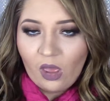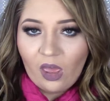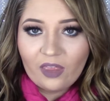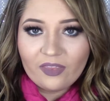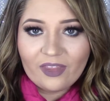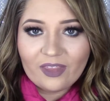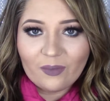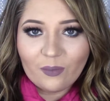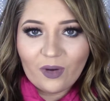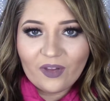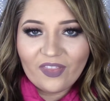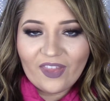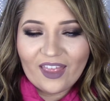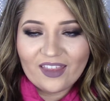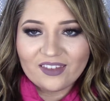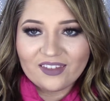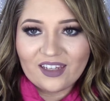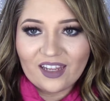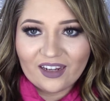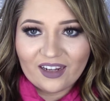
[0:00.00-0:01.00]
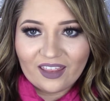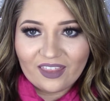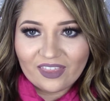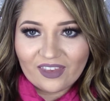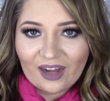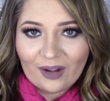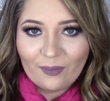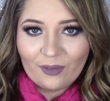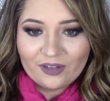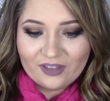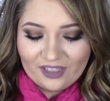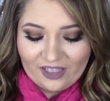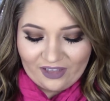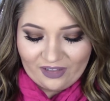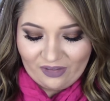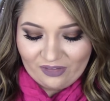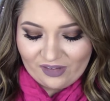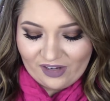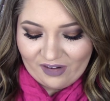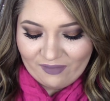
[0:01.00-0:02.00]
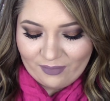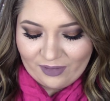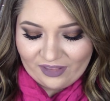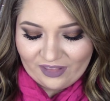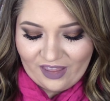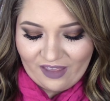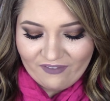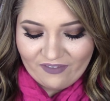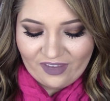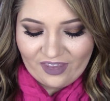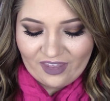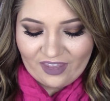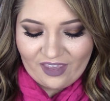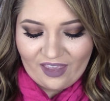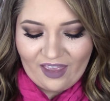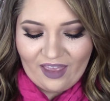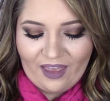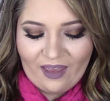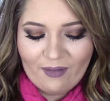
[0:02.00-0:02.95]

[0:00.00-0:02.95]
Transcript: And then one last technique that I will tell you that I've been loving